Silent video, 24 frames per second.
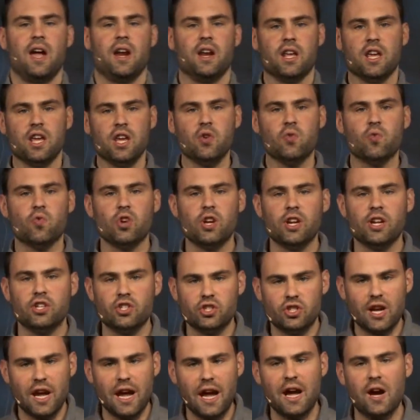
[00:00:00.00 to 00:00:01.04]
He reached
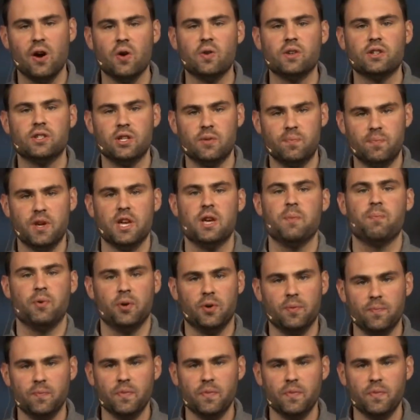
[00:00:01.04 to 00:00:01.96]
out to people.